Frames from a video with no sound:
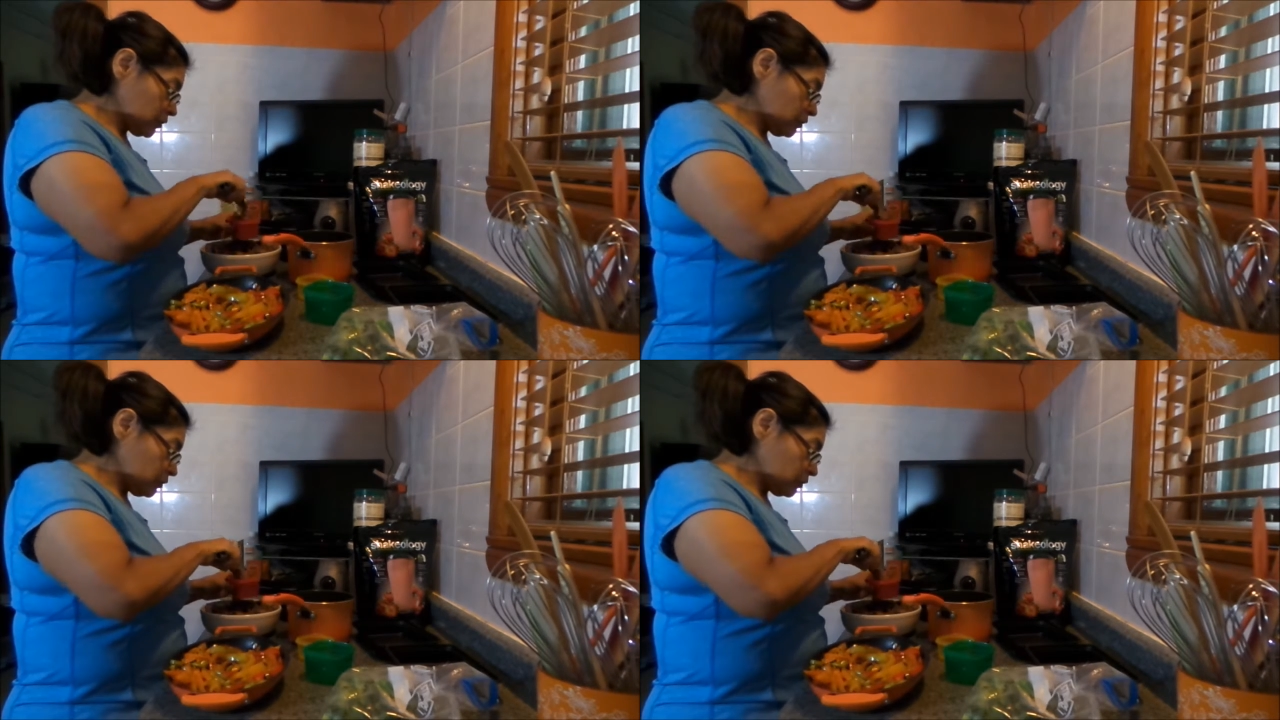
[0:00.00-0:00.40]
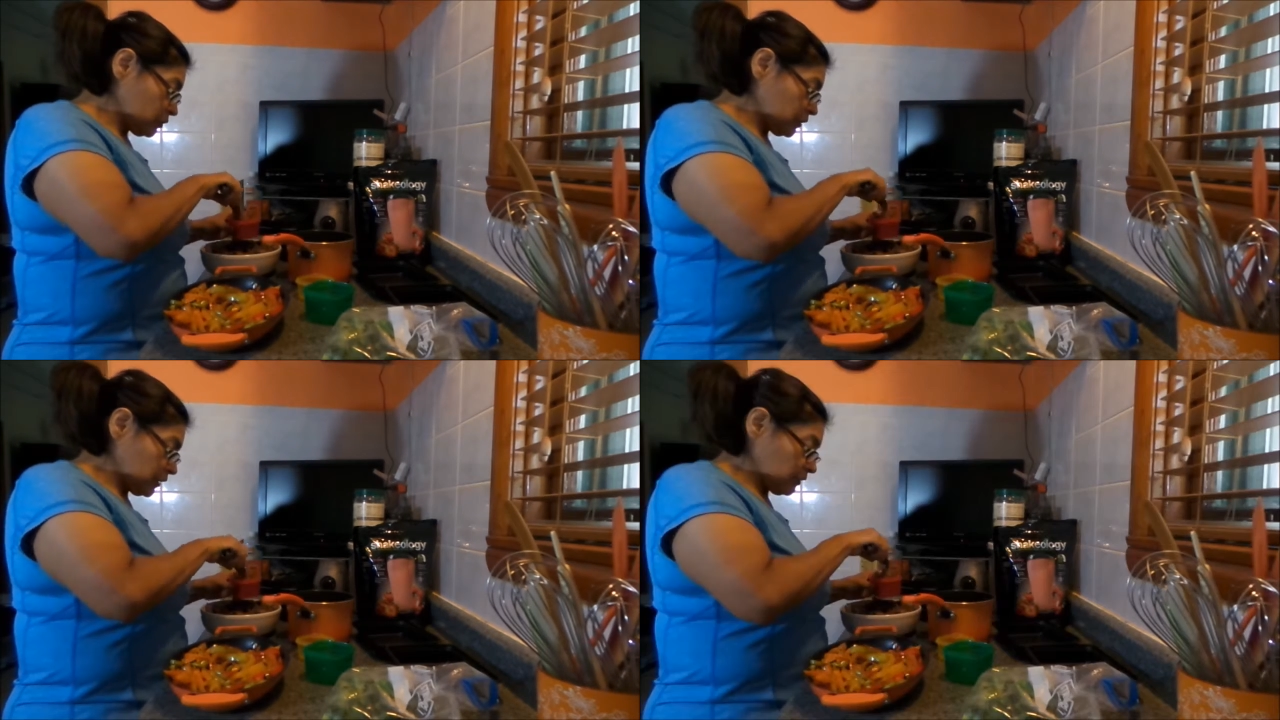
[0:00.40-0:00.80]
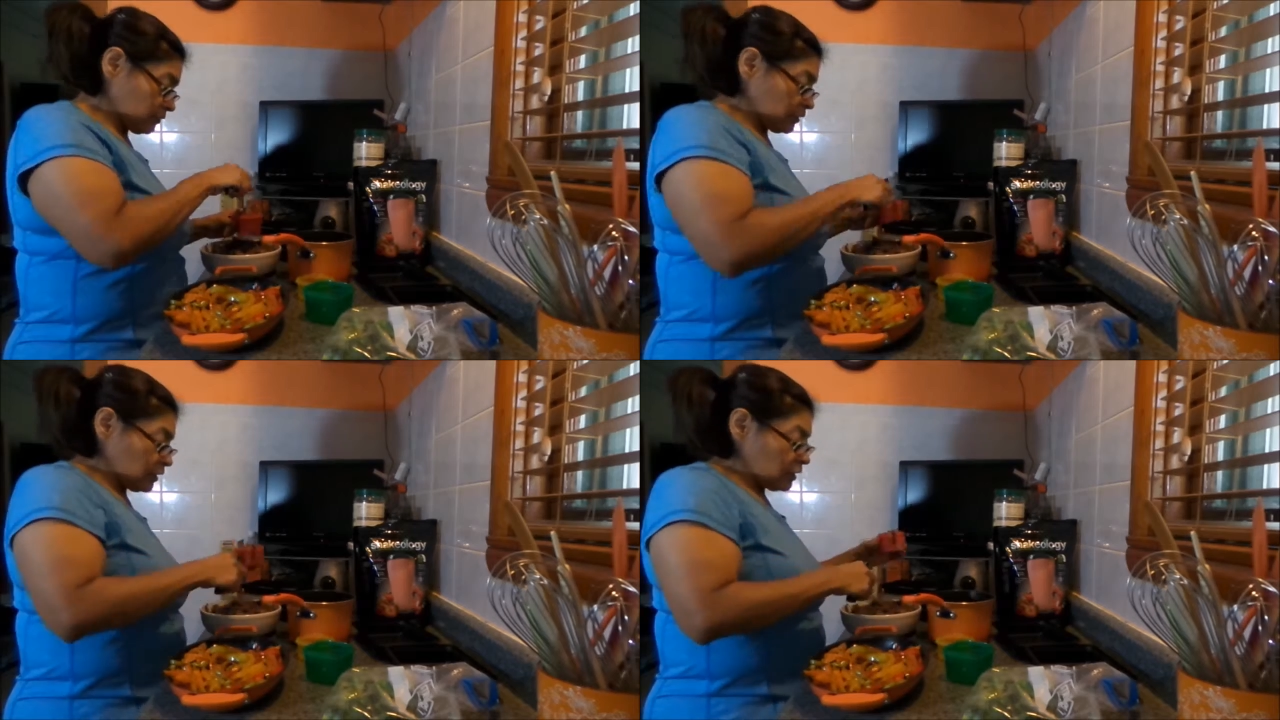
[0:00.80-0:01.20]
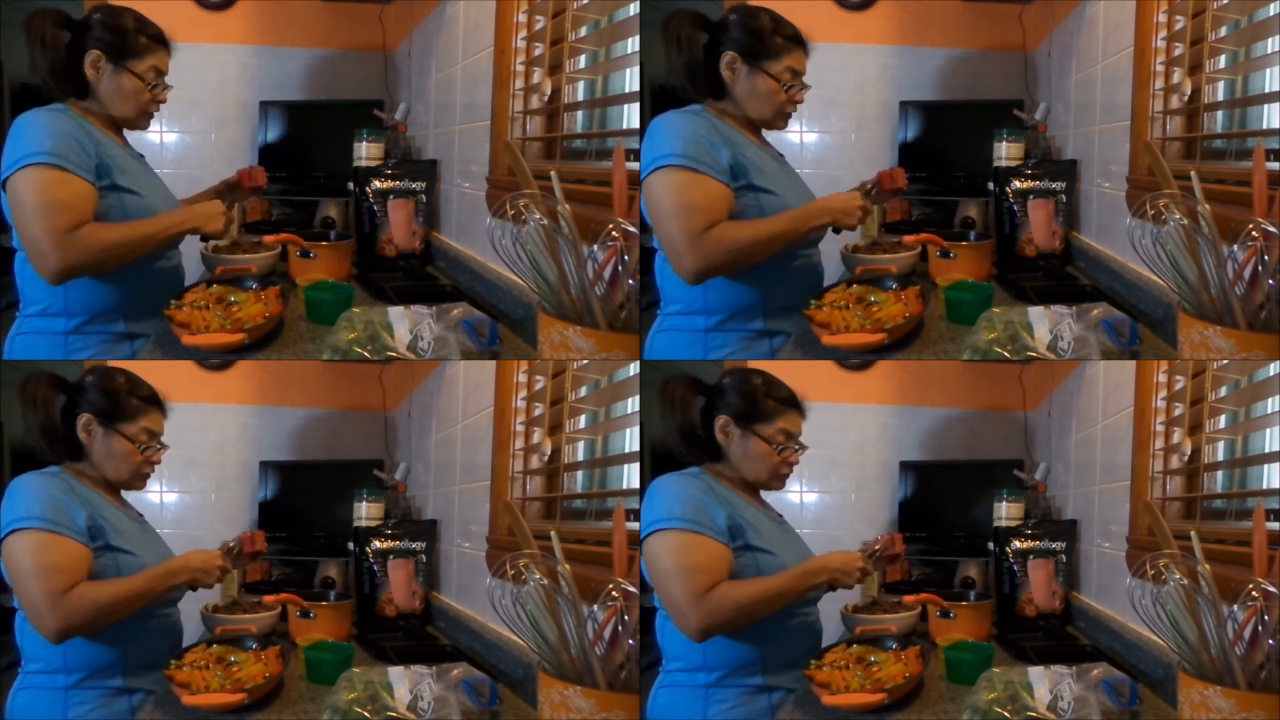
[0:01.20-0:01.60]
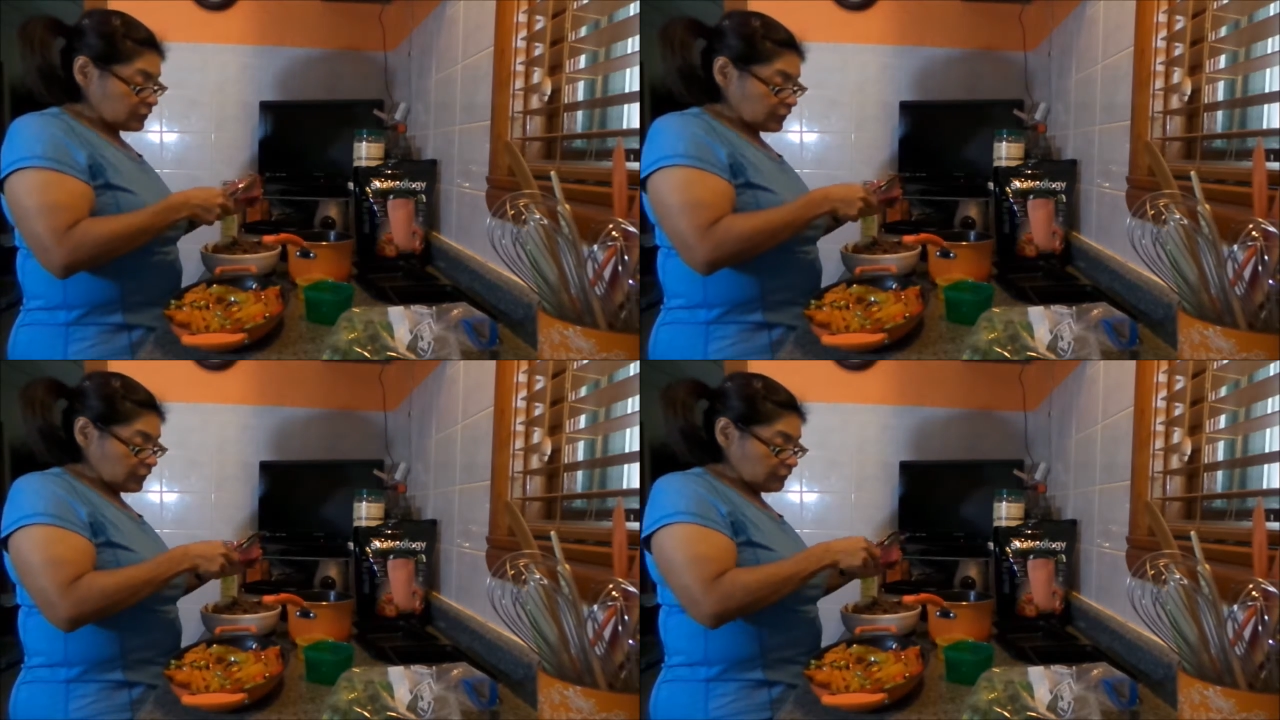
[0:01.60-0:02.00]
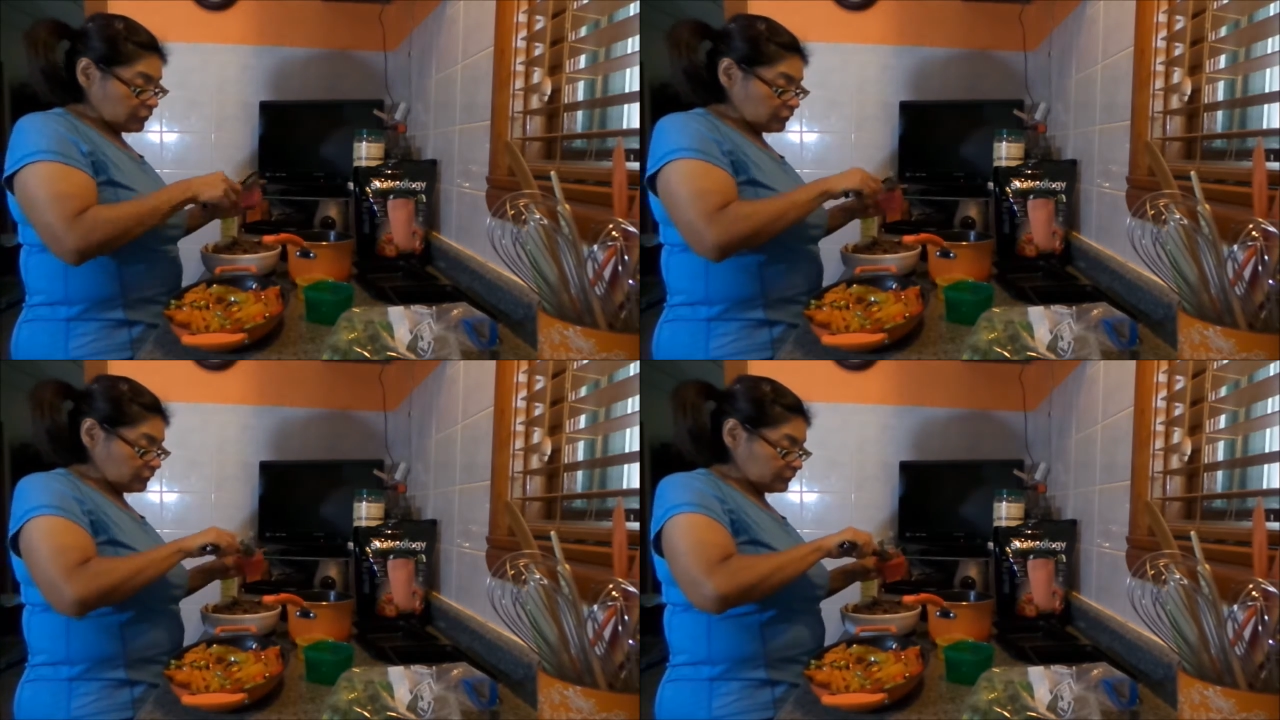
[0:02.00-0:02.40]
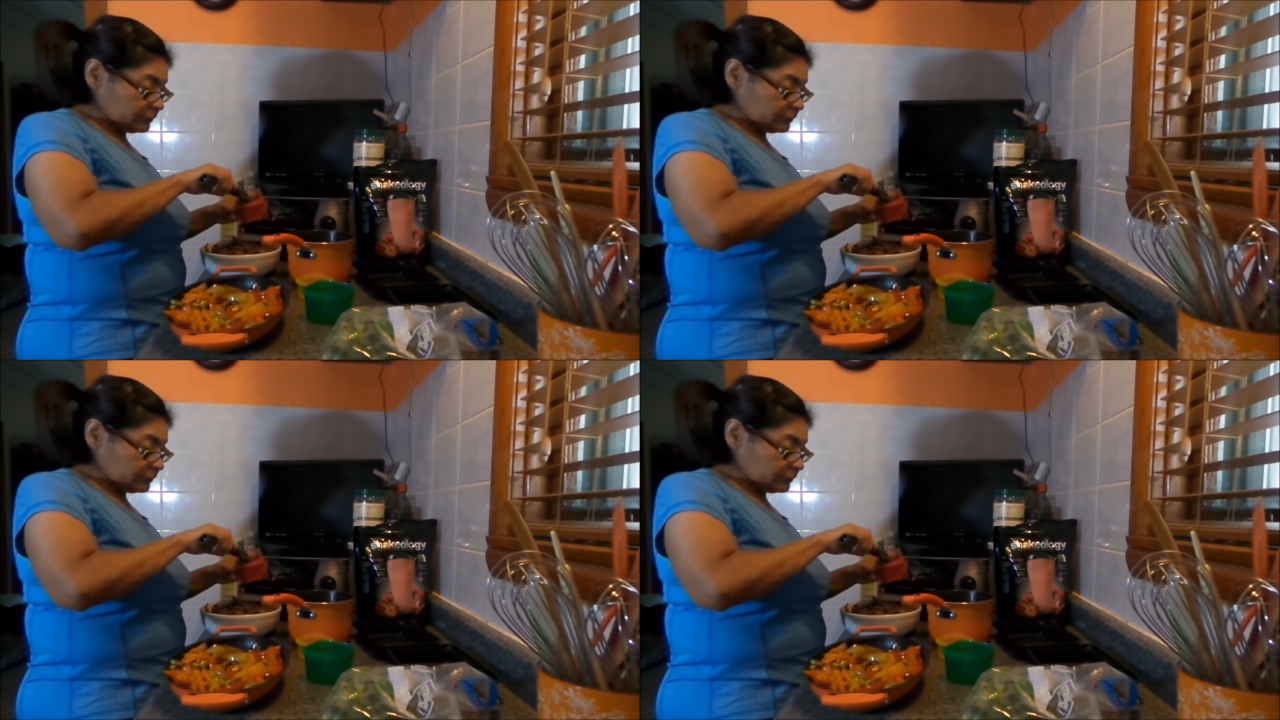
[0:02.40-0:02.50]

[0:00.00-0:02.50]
where you know you can close the cover.